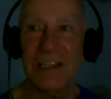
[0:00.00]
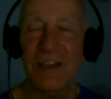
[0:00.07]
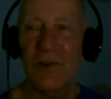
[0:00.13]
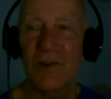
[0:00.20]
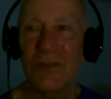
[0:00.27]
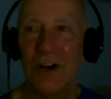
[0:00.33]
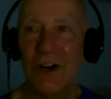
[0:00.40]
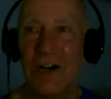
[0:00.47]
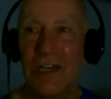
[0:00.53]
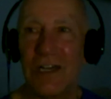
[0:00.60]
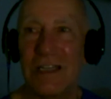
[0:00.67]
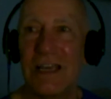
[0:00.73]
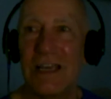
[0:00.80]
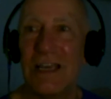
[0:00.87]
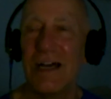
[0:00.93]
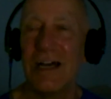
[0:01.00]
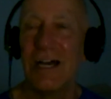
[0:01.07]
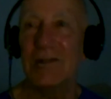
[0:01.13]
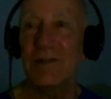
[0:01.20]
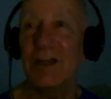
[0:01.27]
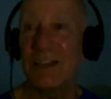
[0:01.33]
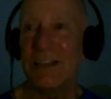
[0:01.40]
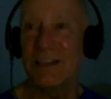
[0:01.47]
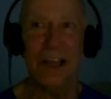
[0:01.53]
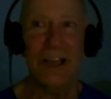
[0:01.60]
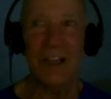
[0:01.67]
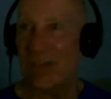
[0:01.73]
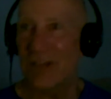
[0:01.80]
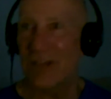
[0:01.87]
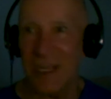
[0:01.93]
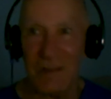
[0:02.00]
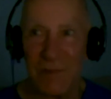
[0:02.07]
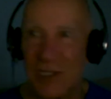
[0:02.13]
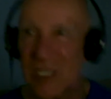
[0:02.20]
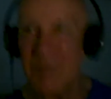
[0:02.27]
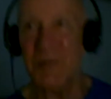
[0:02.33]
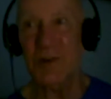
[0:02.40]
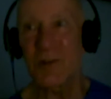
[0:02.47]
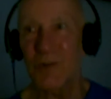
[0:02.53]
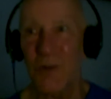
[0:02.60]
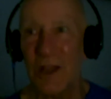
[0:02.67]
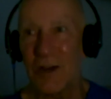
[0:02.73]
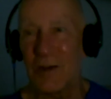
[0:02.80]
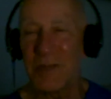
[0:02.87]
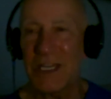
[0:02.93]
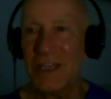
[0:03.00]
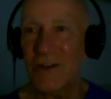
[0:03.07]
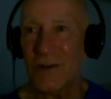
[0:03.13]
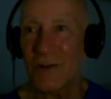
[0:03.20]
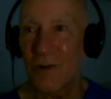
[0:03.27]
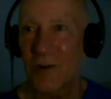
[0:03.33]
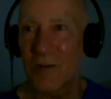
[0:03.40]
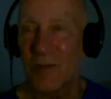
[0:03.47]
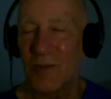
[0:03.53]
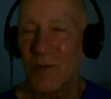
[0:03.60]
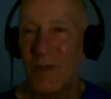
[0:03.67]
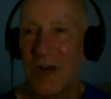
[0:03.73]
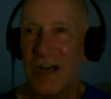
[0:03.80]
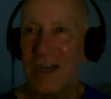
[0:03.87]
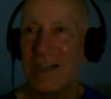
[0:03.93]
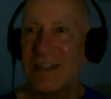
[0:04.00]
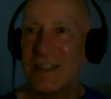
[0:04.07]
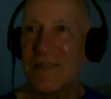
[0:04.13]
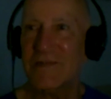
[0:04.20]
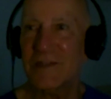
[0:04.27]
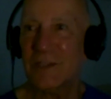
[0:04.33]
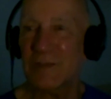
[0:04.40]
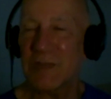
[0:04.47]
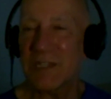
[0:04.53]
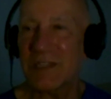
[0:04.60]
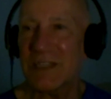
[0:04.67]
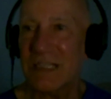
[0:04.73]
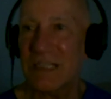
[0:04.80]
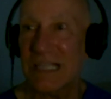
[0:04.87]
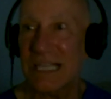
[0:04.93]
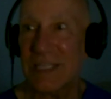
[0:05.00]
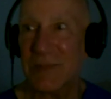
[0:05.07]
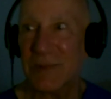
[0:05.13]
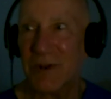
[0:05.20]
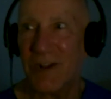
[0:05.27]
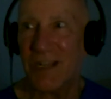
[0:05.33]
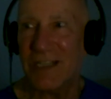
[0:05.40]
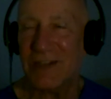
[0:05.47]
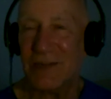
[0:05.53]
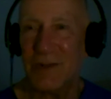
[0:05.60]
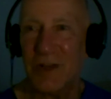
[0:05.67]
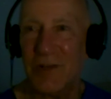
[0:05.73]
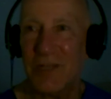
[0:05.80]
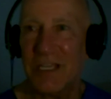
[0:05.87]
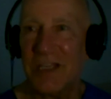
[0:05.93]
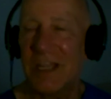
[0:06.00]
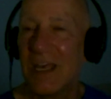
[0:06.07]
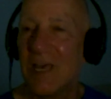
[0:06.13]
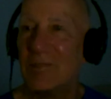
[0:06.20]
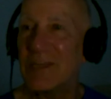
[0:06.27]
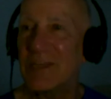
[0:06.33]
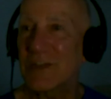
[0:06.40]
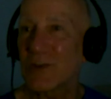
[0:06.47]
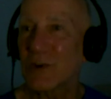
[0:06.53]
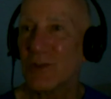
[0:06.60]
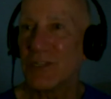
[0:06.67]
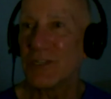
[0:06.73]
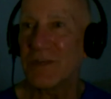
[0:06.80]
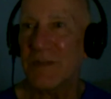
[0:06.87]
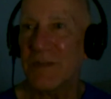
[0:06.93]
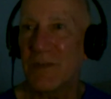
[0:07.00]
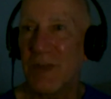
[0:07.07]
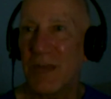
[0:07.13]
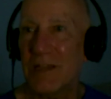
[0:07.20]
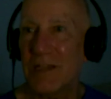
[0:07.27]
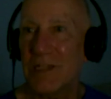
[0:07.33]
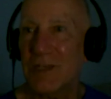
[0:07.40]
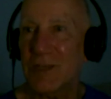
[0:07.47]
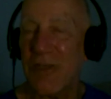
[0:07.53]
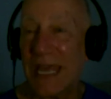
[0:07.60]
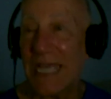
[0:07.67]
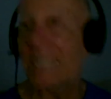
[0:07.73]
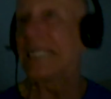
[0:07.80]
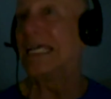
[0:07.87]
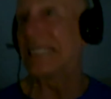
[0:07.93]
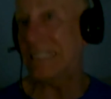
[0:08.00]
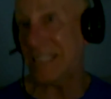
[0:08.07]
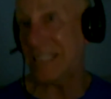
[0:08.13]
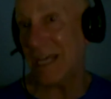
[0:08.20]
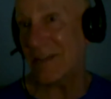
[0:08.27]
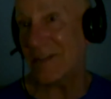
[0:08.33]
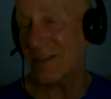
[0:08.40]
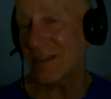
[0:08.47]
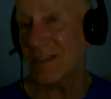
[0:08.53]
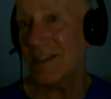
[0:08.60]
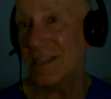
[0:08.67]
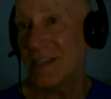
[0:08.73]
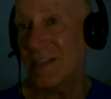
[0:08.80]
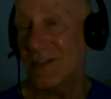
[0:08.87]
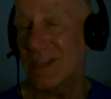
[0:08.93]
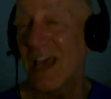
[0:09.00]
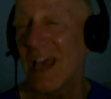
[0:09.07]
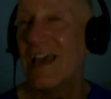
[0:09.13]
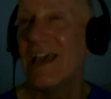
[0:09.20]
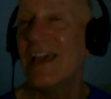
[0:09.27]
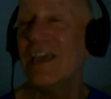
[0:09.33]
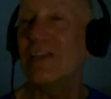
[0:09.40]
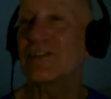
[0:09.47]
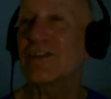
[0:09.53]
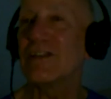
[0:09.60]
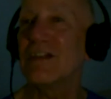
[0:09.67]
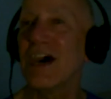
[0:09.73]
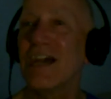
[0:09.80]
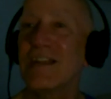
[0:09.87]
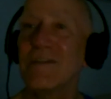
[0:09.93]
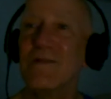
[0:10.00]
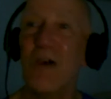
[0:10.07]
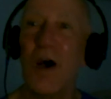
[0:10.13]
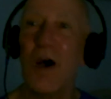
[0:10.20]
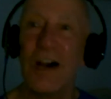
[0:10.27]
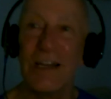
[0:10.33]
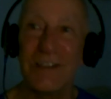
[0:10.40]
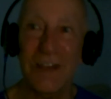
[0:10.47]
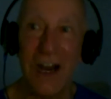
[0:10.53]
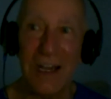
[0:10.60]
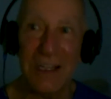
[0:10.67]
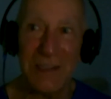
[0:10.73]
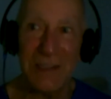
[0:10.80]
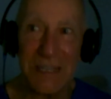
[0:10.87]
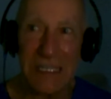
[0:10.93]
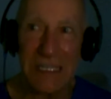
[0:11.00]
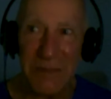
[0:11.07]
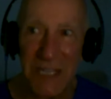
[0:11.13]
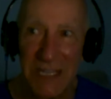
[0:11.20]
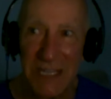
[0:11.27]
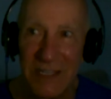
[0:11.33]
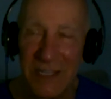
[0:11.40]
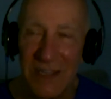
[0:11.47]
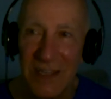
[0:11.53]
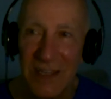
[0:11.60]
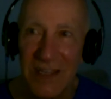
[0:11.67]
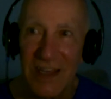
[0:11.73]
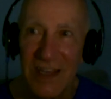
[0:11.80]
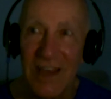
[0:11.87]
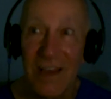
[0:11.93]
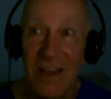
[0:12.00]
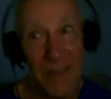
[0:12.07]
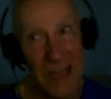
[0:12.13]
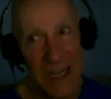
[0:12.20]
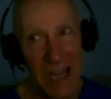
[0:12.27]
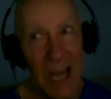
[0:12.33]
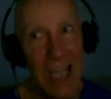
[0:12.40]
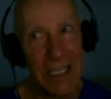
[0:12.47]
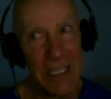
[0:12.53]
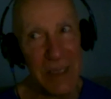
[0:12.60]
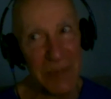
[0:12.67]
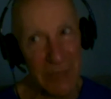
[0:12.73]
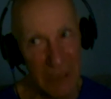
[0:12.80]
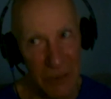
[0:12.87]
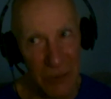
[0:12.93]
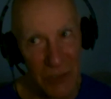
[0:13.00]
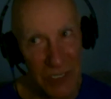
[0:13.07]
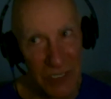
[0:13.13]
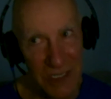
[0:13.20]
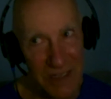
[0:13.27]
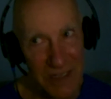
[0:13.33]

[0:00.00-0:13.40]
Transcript: goes on. Um, is a lot of cheaper whale meat or, or uh, different species, less prized whale meat being sold as fin whale in Japan? Yes, it is. Is a lot of odontocete meat, that highly polluted